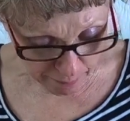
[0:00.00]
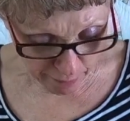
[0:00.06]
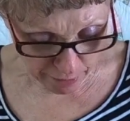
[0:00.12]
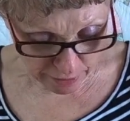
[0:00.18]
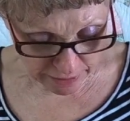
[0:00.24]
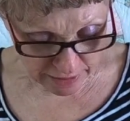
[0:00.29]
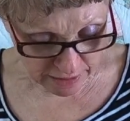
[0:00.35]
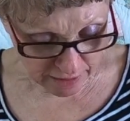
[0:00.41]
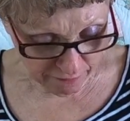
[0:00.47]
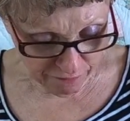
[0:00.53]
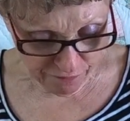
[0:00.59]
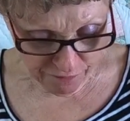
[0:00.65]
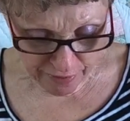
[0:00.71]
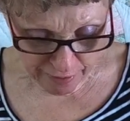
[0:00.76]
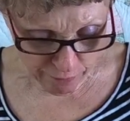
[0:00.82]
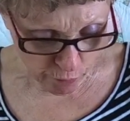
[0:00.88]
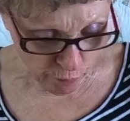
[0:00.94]
meatballs is a
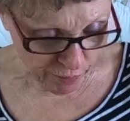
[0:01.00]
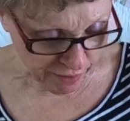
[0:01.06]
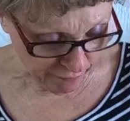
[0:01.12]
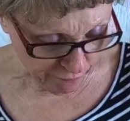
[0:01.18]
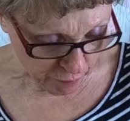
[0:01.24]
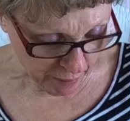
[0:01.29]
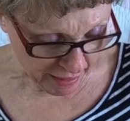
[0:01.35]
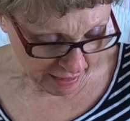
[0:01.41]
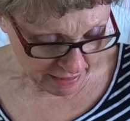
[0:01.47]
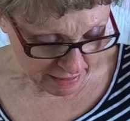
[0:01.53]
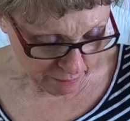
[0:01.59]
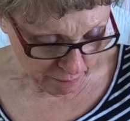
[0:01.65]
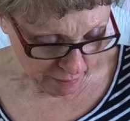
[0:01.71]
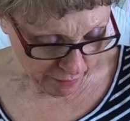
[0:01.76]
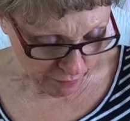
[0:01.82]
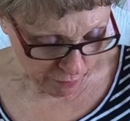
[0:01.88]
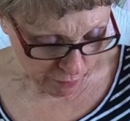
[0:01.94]
favorite with everybody,
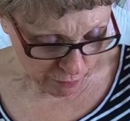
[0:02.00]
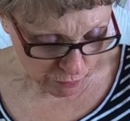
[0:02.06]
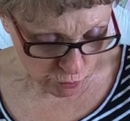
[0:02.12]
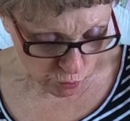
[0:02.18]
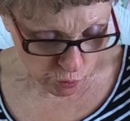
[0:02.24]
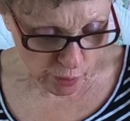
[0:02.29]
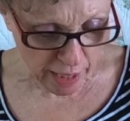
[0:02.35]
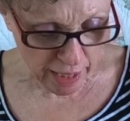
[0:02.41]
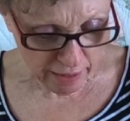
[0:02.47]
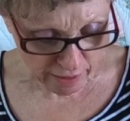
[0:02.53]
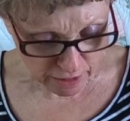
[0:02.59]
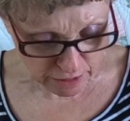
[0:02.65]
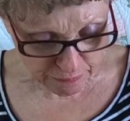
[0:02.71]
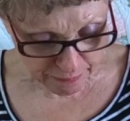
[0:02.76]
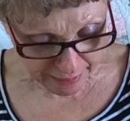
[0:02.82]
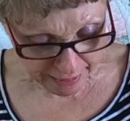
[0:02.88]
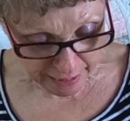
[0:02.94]
said Mother. Try a
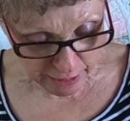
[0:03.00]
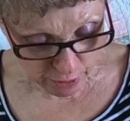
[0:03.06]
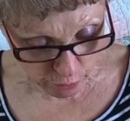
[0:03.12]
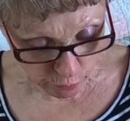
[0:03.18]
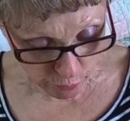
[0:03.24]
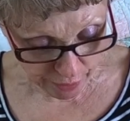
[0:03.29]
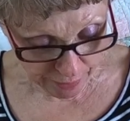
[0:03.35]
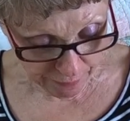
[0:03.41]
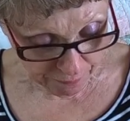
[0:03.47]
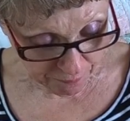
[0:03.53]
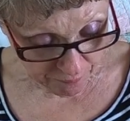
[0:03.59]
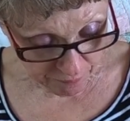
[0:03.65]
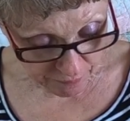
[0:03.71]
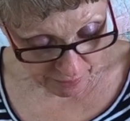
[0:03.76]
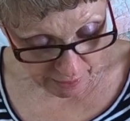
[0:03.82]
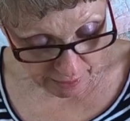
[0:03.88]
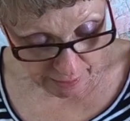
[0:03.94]
little spaghetti, Gloria.
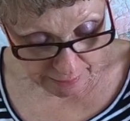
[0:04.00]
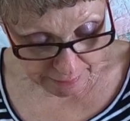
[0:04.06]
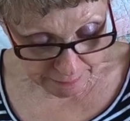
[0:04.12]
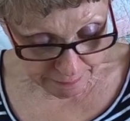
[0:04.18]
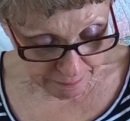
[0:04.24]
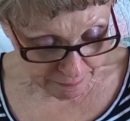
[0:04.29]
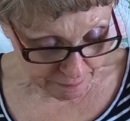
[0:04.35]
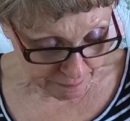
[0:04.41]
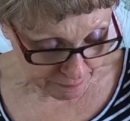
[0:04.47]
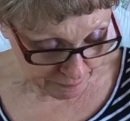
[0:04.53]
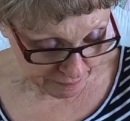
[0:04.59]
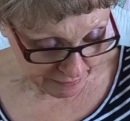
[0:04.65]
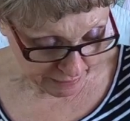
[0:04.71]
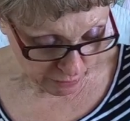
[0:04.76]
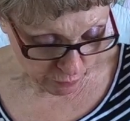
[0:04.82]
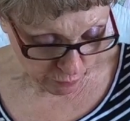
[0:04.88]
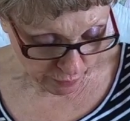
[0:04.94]

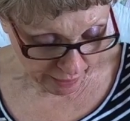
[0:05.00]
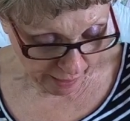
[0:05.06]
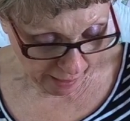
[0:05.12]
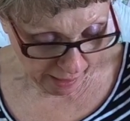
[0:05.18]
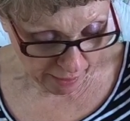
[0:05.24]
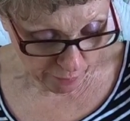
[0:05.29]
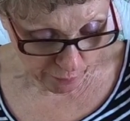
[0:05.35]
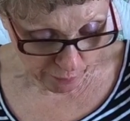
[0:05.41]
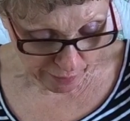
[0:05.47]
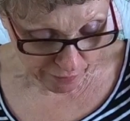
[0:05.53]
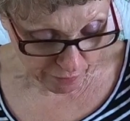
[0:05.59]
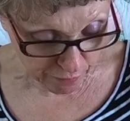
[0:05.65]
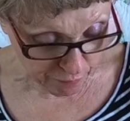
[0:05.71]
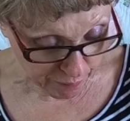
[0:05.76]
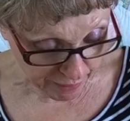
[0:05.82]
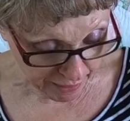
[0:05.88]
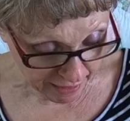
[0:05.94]
Said Gloria, and tried
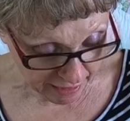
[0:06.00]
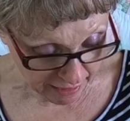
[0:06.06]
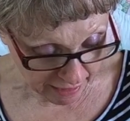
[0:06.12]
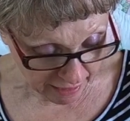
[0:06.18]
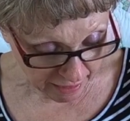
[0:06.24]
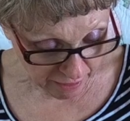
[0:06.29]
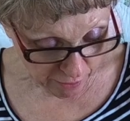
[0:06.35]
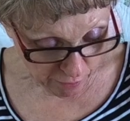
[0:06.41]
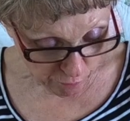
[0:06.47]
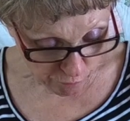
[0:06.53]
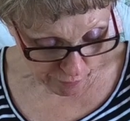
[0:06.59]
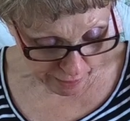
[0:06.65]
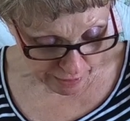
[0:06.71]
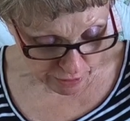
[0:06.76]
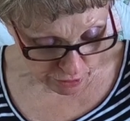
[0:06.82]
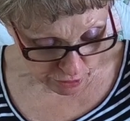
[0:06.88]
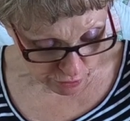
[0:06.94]
the spaghetti.
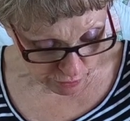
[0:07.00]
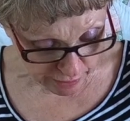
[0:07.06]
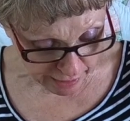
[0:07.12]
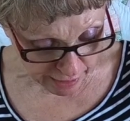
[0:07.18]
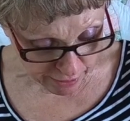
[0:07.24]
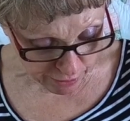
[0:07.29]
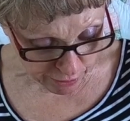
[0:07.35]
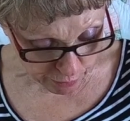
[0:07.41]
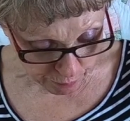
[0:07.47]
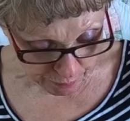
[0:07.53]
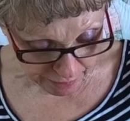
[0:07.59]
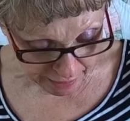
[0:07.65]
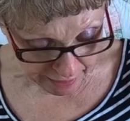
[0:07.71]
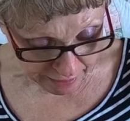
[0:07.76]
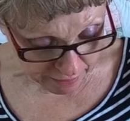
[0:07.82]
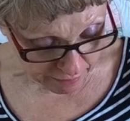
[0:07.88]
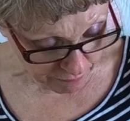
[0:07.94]
Frances looked down at her
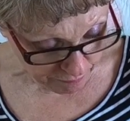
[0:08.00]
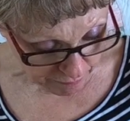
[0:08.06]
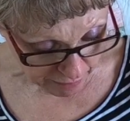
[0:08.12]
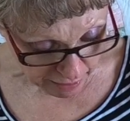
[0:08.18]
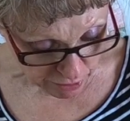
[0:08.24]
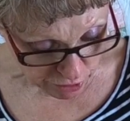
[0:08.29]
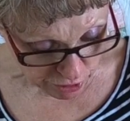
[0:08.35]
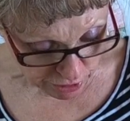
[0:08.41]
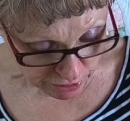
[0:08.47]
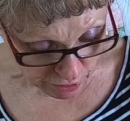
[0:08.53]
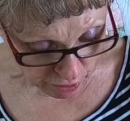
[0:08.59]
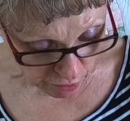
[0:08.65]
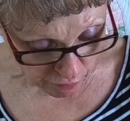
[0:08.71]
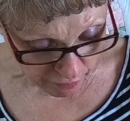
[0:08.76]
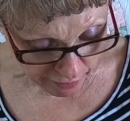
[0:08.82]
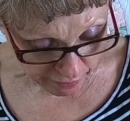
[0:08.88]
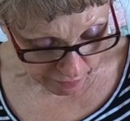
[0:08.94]
plate, and she
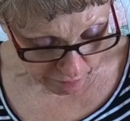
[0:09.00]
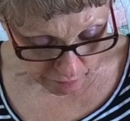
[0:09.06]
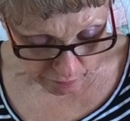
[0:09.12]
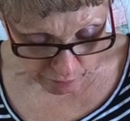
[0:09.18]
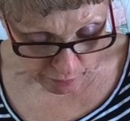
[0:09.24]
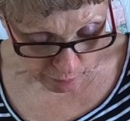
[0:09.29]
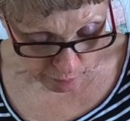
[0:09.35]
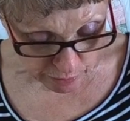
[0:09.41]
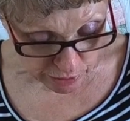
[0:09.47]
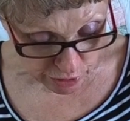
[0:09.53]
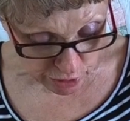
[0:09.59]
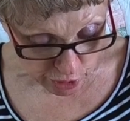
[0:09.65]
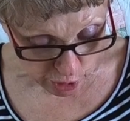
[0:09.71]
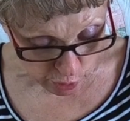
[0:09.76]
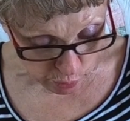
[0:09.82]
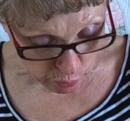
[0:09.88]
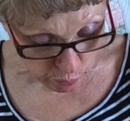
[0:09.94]
saw that there was
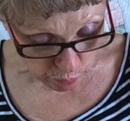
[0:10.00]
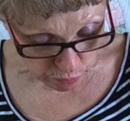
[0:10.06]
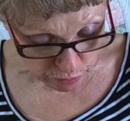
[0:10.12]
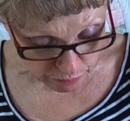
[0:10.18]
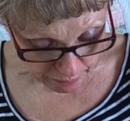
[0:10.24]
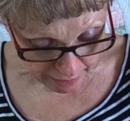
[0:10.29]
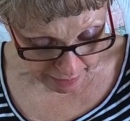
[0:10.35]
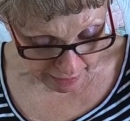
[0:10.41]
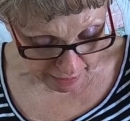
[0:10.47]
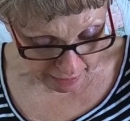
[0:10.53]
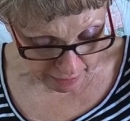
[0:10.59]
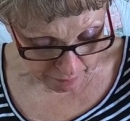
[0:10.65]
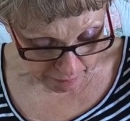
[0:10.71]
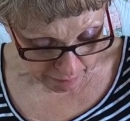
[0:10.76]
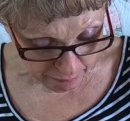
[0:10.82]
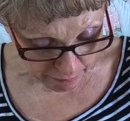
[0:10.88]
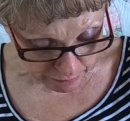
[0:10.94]
no spaghetti
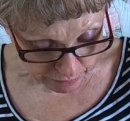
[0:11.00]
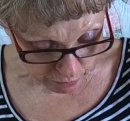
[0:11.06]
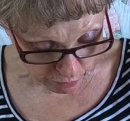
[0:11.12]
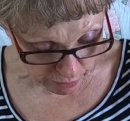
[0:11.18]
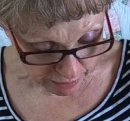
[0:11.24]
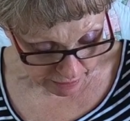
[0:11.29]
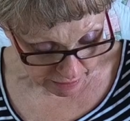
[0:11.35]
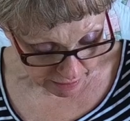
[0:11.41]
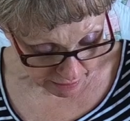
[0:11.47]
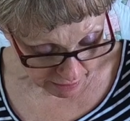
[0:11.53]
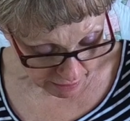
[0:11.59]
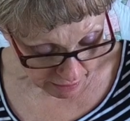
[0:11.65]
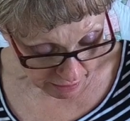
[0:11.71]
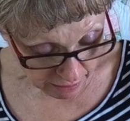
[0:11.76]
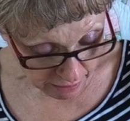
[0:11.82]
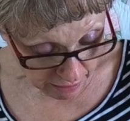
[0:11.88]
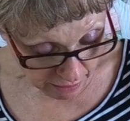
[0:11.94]
and meatball on it.
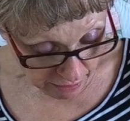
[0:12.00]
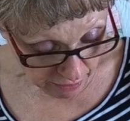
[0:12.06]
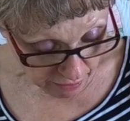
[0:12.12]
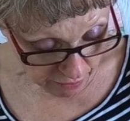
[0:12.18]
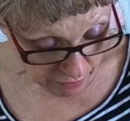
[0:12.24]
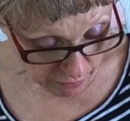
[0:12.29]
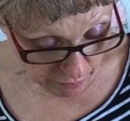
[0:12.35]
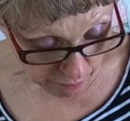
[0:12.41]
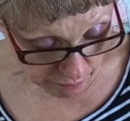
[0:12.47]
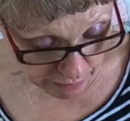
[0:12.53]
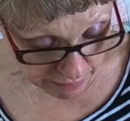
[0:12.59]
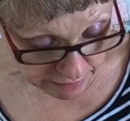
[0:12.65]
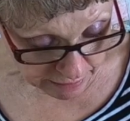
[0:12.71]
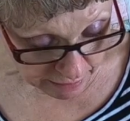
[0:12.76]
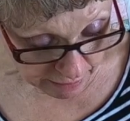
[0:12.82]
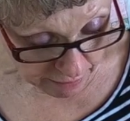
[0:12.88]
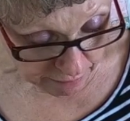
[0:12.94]
There
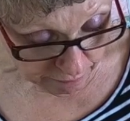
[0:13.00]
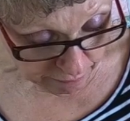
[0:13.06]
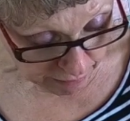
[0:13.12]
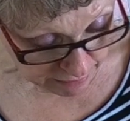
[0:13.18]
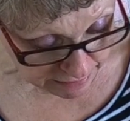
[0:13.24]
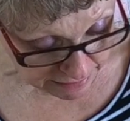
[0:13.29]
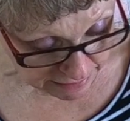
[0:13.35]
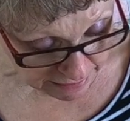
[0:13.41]
was a